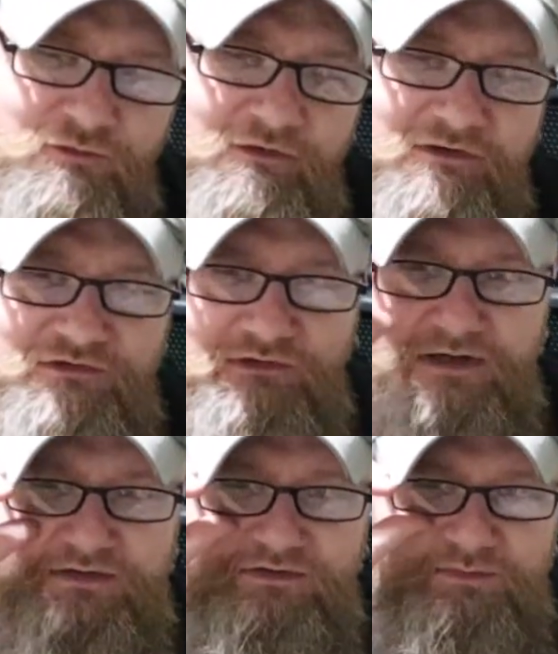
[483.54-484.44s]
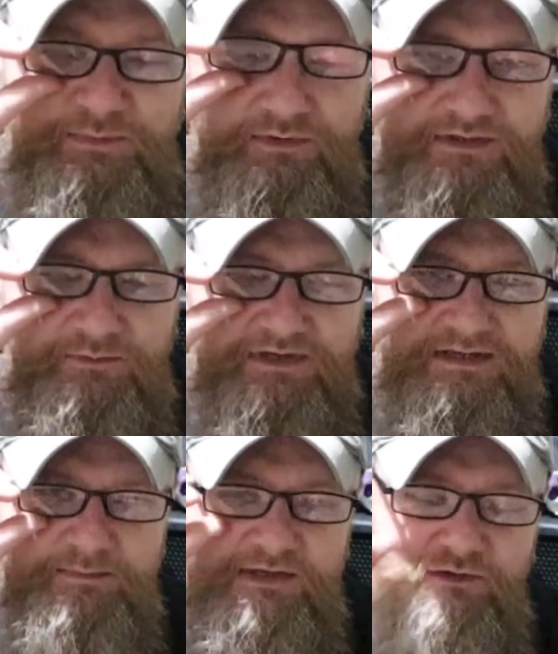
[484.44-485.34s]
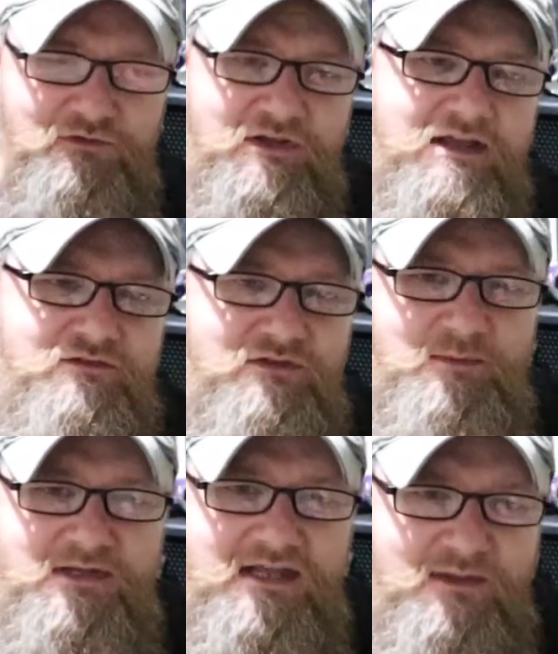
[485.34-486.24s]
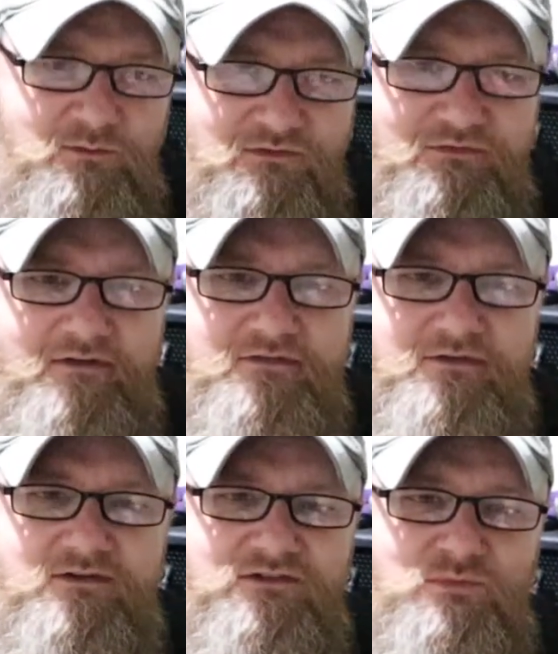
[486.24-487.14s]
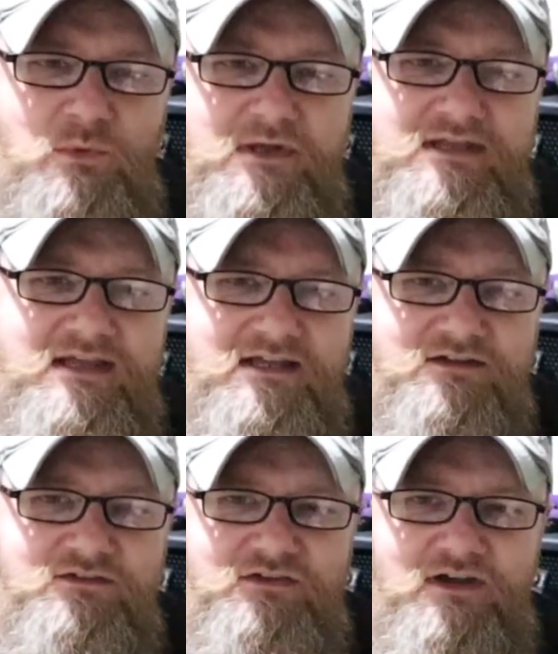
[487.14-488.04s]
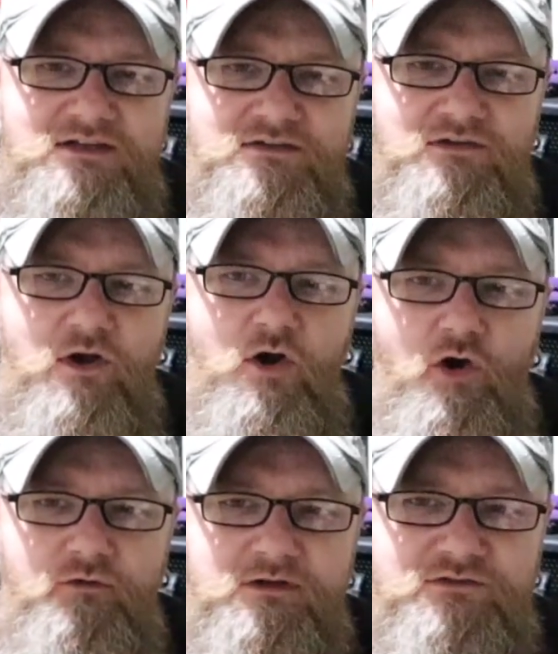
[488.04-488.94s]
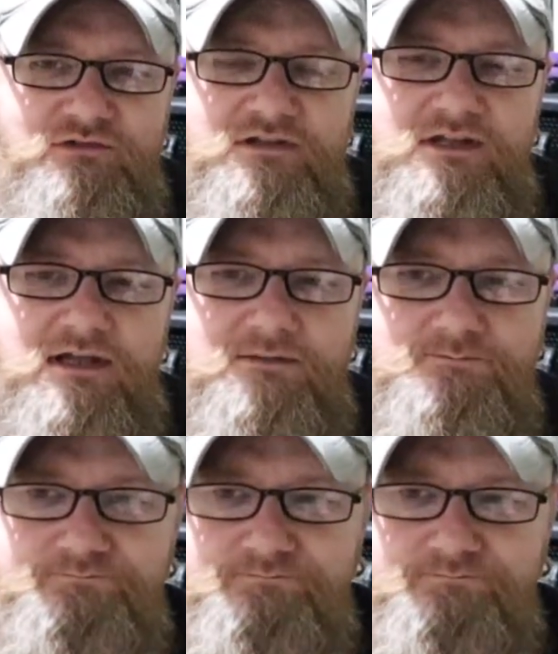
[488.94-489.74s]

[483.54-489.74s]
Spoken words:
I was very slightly disappointed with it because to me it was very, very sweet. It contained orange in there.